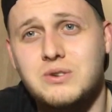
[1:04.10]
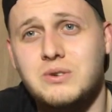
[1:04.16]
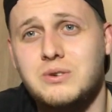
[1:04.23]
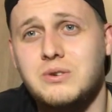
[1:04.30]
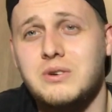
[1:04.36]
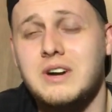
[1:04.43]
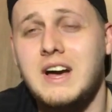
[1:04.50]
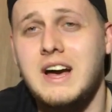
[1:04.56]

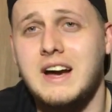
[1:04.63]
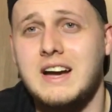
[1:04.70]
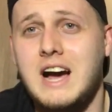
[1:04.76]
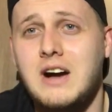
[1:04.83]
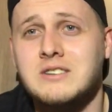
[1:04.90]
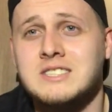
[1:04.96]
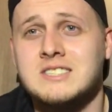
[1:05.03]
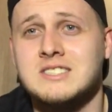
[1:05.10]
your
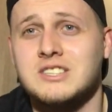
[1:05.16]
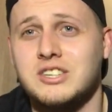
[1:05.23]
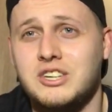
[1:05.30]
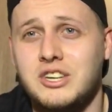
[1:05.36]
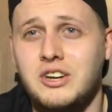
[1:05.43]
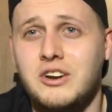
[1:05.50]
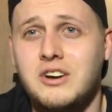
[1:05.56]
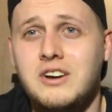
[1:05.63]
account is
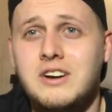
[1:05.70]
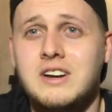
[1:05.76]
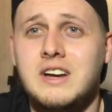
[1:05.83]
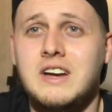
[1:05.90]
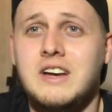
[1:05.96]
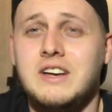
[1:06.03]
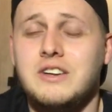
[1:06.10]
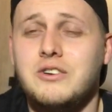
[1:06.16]
secure,
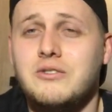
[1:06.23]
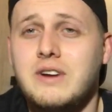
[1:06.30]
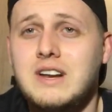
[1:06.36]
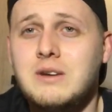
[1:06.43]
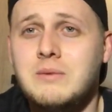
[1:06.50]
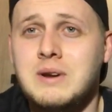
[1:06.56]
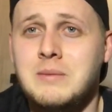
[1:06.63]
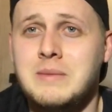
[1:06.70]
you
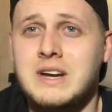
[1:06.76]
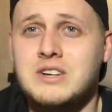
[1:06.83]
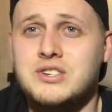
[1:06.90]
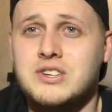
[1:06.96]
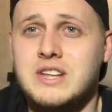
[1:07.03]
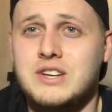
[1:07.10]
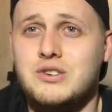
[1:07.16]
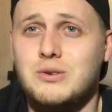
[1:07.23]
really want to make
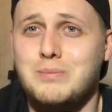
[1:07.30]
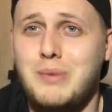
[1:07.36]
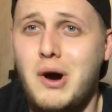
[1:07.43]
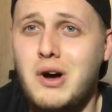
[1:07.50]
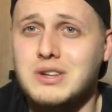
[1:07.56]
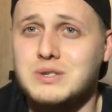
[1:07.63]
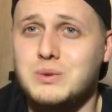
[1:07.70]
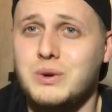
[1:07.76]
sure that your
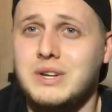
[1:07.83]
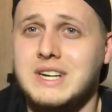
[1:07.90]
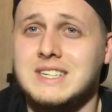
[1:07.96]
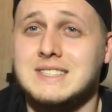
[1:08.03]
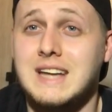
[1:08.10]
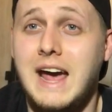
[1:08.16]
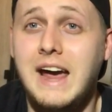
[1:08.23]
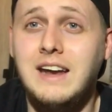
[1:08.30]
password
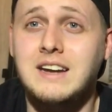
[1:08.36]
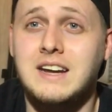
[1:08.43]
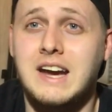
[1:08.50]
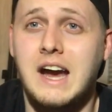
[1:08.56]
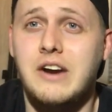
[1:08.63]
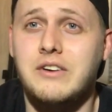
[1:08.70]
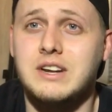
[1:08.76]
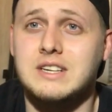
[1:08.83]
is 8
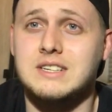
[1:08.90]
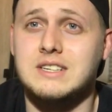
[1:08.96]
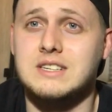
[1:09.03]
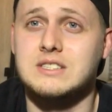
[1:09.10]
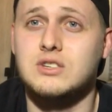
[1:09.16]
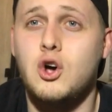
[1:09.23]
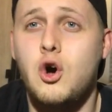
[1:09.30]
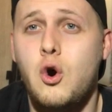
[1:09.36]

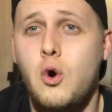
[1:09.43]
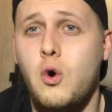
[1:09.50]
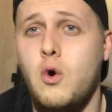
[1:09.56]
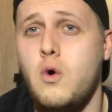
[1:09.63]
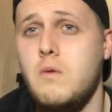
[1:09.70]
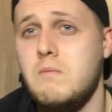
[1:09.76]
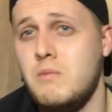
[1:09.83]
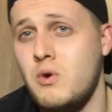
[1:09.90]
characters
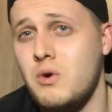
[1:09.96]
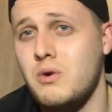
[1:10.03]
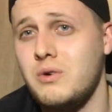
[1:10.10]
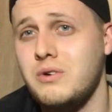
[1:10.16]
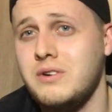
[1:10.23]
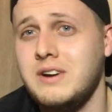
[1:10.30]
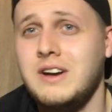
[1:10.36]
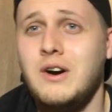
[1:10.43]
or more.
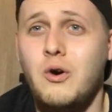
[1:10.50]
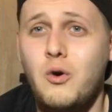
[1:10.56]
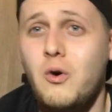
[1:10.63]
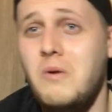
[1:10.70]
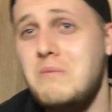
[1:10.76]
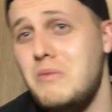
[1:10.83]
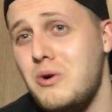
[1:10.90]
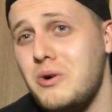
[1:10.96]

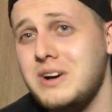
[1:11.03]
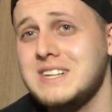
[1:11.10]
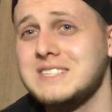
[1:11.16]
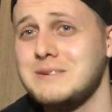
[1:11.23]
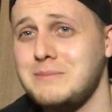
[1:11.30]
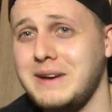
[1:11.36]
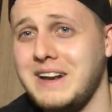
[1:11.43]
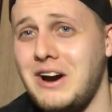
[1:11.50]
Or more
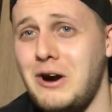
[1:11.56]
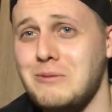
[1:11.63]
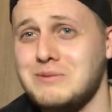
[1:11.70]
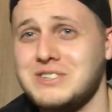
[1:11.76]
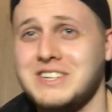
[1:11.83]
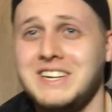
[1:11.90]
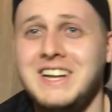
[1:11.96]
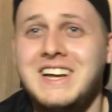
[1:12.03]
is a better
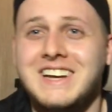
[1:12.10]
option.